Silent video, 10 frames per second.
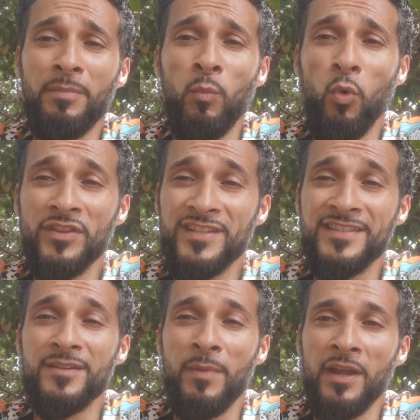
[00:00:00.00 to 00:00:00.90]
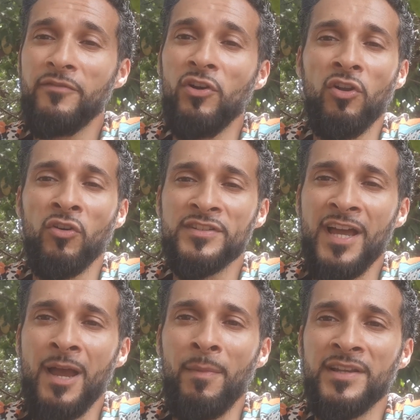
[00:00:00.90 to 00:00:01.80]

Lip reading: I've been wanting to make for a long time.